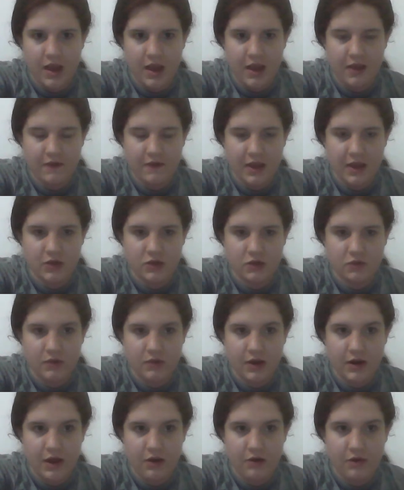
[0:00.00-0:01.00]
I've had to
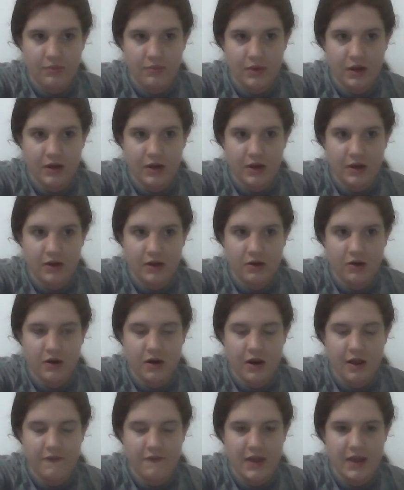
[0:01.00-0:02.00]
run out of money,
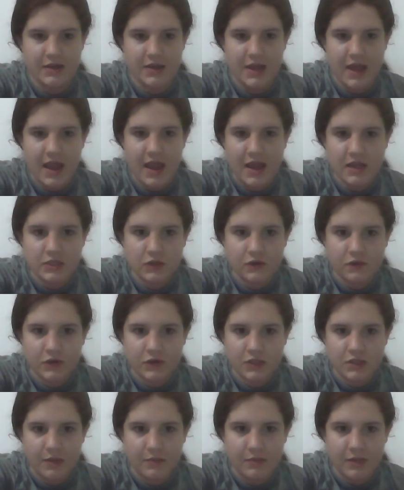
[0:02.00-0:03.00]
or I've had to ask for
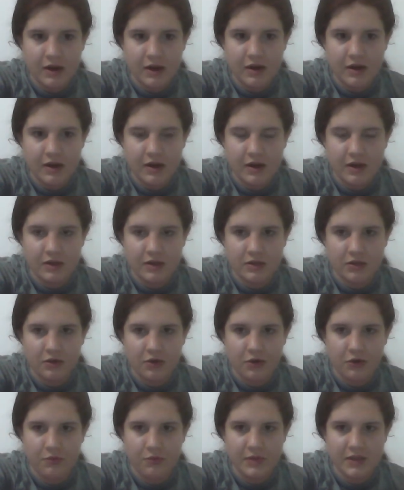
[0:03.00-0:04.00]
somebody to
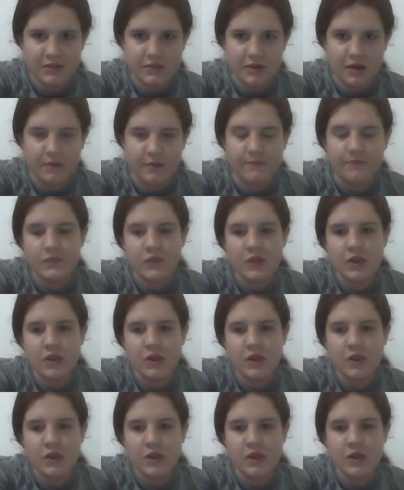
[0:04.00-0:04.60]
loan me some,